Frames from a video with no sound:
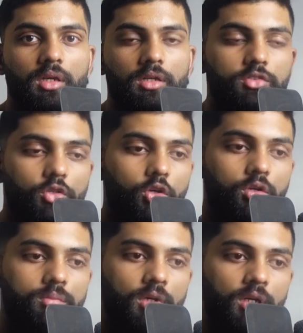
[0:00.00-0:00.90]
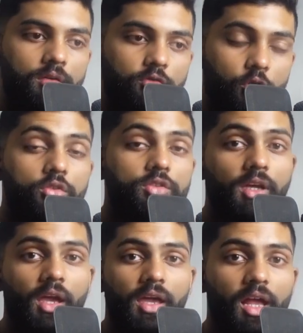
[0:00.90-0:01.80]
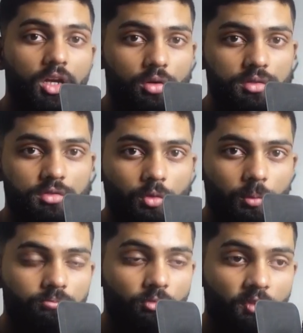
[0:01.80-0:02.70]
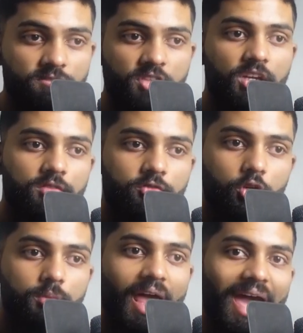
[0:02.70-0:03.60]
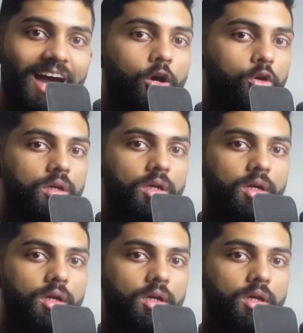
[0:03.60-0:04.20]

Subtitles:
So, of course, you can get calories from vegan food, but how?